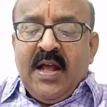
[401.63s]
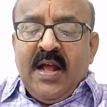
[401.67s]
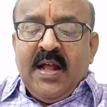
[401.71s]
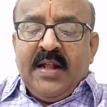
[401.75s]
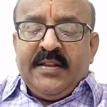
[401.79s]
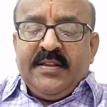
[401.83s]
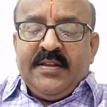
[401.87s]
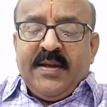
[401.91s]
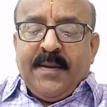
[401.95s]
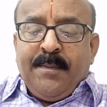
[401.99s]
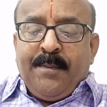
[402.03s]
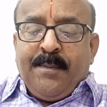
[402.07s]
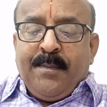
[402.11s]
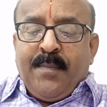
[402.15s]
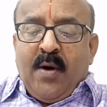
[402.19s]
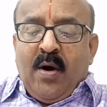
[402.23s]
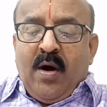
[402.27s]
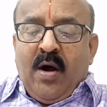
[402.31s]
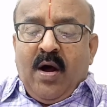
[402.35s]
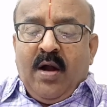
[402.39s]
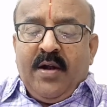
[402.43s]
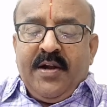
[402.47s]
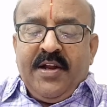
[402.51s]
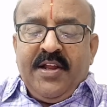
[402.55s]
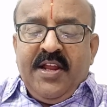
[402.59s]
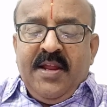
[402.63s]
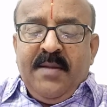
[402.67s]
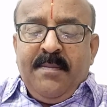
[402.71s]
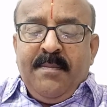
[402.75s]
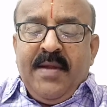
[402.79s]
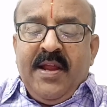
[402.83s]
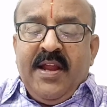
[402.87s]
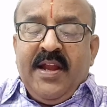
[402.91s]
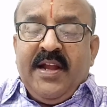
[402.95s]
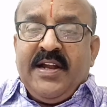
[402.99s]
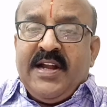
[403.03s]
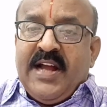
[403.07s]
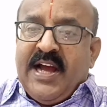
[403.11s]
The body
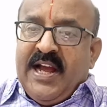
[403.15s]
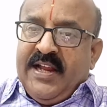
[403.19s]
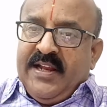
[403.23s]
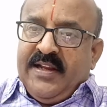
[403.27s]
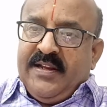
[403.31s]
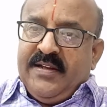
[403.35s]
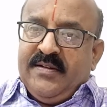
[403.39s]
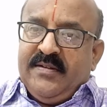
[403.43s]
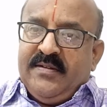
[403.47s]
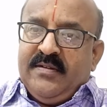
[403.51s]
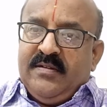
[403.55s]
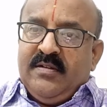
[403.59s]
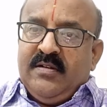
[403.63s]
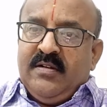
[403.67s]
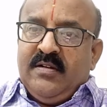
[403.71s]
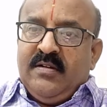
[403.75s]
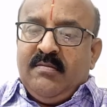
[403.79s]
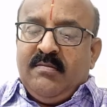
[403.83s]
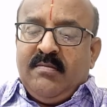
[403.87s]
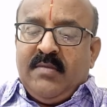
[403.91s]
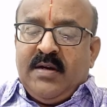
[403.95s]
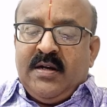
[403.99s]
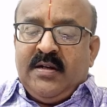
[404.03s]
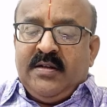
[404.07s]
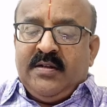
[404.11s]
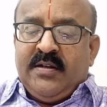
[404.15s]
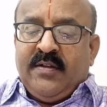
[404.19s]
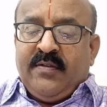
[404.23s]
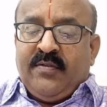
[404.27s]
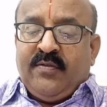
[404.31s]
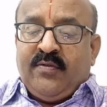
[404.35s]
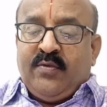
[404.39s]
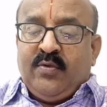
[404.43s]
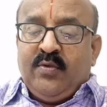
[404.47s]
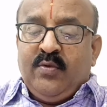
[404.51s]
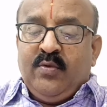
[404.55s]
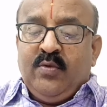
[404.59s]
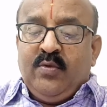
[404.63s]
may die, but the
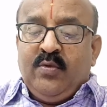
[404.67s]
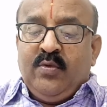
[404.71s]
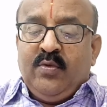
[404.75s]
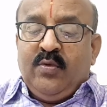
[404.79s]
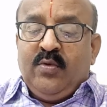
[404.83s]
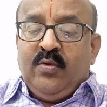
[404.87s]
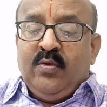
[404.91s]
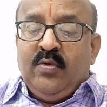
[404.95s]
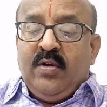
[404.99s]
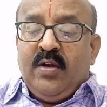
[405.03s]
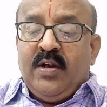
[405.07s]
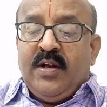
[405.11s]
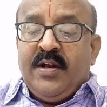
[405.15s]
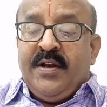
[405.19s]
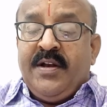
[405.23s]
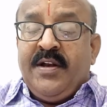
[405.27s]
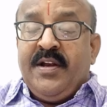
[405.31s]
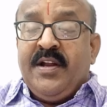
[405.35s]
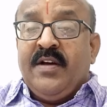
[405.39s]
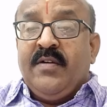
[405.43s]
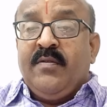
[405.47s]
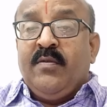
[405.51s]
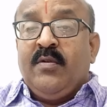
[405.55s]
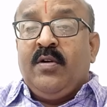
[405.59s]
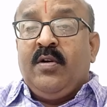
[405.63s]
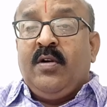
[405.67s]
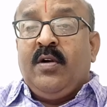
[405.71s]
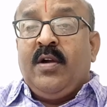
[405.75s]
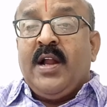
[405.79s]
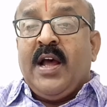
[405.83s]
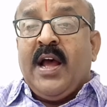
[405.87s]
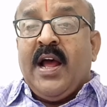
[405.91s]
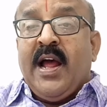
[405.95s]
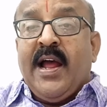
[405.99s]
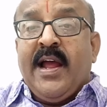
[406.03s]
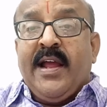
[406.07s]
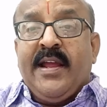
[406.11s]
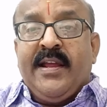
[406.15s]
soul never
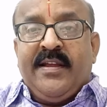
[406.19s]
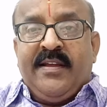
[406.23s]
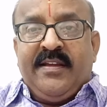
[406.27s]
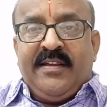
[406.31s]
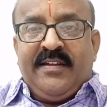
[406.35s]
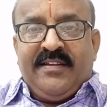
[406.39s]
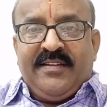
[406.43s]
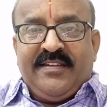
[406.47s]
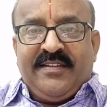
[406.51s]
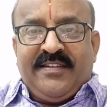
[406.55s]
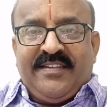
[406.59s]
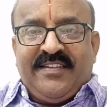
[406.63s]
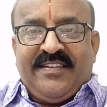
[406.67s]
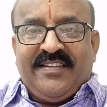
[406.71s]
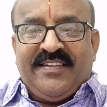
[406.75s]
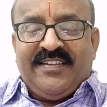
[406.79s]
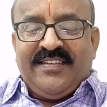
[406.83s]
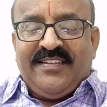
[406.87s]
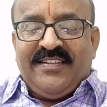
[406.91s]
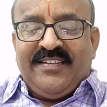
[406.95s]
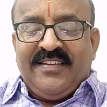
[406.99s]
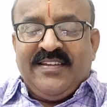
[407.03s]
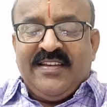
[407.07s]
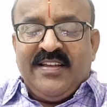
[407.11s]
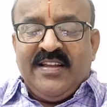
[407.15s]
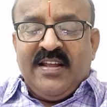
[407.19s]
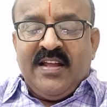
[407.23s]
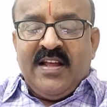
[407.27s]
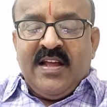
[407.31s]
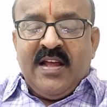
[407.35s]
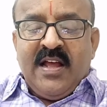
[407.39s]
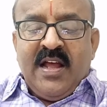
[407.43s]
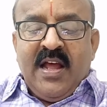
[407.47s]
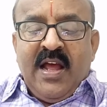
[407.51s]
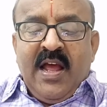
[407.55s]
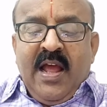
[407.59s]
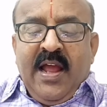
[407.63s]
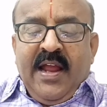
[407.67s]
dies.
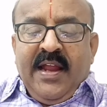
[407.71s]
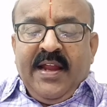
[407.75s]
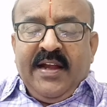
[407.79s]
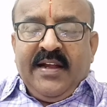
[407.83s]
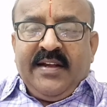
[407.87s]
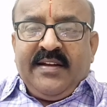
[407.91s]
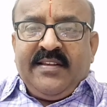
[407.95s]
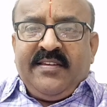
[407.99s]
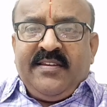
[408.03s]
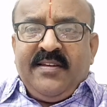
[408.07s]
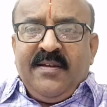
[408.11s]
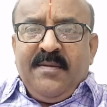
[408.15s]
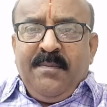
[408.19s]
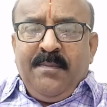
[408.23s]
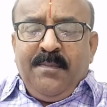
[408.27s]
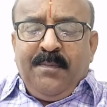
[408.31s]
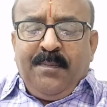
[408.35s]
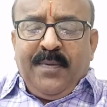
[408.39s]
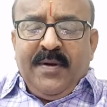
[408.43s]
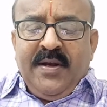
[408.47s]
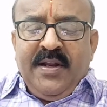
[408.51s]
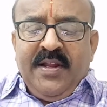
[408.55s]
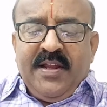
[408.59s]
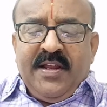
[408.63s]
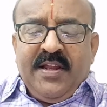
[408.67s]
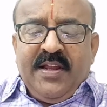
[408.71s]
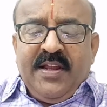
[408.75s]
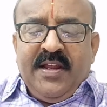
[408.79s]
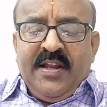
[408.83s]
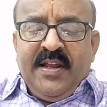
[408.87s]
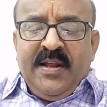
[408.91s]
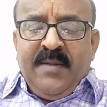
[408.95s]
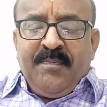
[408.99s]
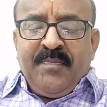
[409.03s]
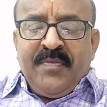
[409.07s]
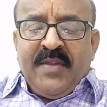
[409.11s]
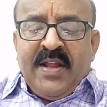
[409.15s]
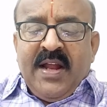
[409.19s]
It
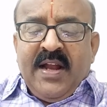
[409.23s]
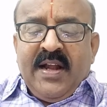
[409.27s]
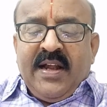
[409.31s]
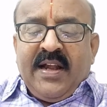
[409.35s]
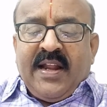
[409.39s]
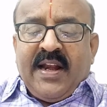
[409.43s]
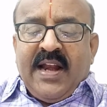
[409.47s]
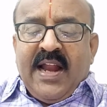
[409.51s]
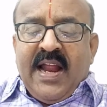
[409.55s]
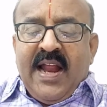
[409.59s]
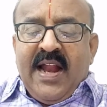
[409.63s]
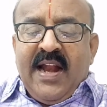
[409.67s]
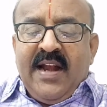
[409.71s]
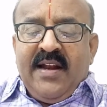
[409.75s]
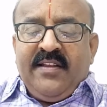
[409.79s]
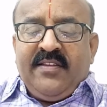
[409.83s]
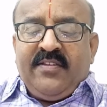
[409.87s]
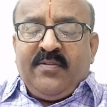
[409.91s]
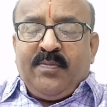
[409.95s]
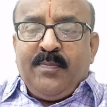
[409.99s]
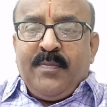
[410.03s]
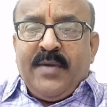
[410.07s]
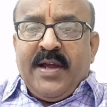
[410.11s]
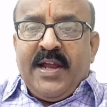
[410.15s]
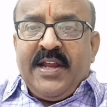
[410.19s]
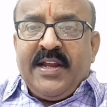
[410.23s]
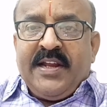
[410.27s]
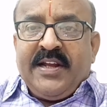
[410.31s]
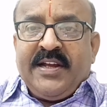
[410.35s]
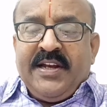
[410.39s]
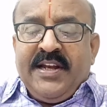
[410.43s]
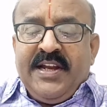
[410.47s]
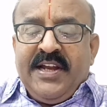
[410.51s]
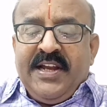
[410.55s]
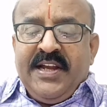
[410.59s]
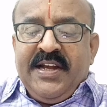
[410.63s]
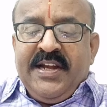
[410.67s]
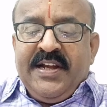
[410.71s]
simply
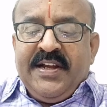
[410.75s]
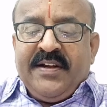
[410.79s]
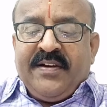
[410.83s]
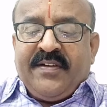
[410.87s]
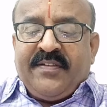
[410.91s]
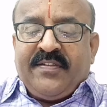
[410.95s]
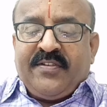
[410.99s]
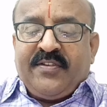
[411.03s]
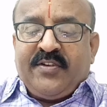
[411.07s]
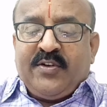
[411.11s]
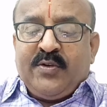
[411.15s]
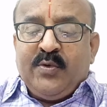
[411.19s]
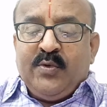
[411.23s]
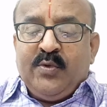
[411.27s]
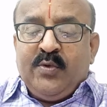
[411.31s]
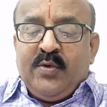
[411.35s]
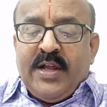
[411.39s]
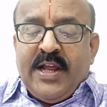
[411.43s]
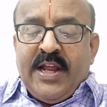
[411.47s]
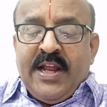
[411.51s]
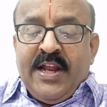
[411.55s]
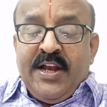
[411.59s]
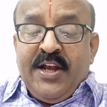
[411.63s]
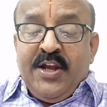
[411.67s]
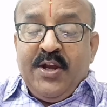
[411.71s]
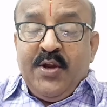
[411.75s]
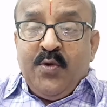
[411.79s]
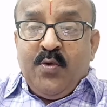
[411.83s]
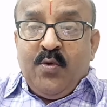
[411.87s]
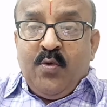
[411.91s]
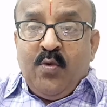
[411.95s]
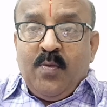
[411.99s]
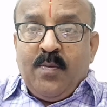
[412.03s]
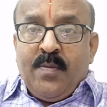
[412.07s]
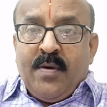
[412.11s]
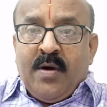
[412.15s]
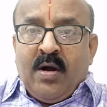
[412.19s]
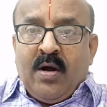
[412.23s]
transmigrates to a new
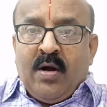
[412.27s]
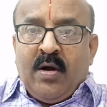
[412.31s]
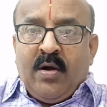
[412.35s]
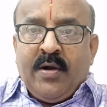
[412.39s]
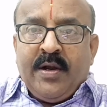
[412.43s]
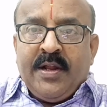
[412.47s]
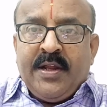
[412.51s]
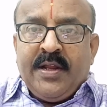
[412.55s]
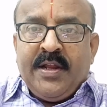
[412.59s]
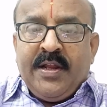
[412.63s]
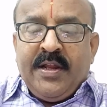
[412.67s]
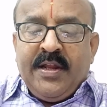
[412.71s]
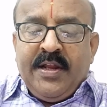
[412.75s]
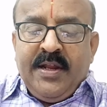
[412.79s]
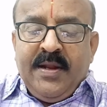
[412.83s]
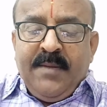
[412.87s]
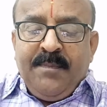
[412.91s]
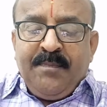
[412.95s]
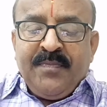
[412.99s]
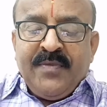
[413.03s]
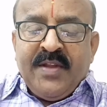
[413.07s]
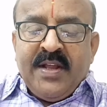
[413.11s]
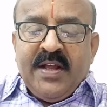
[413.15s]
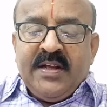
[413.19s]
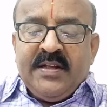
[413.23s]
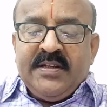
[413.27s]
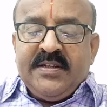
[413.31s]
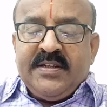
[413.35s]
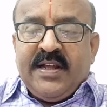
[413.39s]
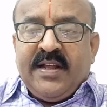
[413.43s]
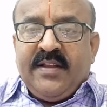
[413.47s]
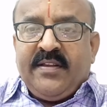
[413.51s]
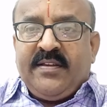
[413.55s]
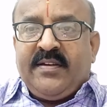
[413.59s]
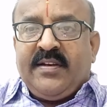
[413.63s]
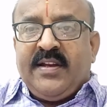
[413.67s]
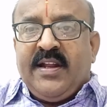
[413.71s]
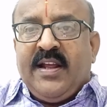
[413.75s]
body,
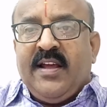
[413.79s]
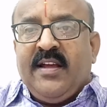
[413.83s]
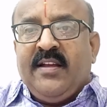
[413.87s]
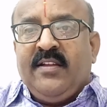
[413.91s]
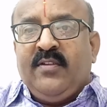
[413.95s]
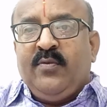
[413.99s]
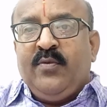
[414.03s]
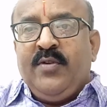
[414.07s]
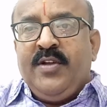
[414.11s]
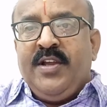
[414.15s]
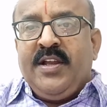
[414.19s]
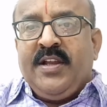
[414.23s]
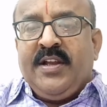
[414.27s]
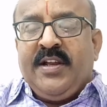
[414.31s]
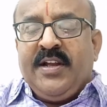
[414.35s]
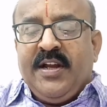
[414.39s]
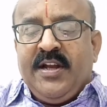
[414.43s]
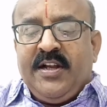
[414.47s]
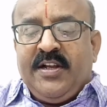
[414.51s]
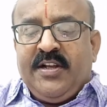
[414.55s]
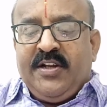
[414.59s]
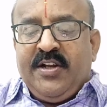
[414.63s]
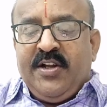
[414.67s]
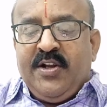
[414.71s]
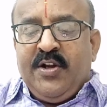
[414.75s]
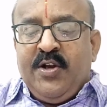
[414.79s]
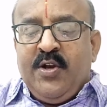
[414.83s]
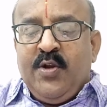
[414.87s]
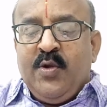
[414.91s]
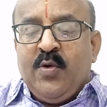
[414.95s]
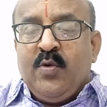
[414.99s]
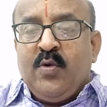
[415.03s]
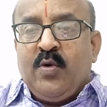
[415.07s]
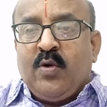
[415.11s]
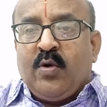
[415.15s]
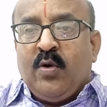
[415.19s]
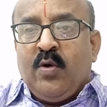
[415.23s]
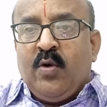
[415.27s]
just as we get
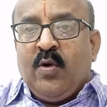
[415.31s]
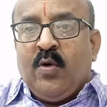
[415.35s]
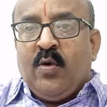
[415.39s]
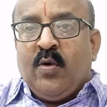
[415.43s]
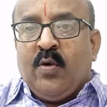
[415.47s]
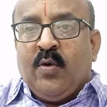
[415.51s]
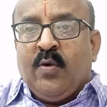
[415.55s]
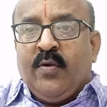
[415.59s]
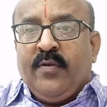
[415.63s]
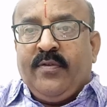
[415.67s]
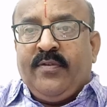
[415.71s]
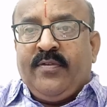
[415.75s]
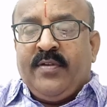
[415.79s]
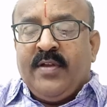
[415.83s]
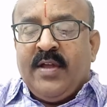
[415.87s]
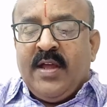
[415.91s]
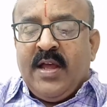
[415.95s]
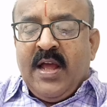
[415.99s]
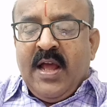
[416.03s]
new clothes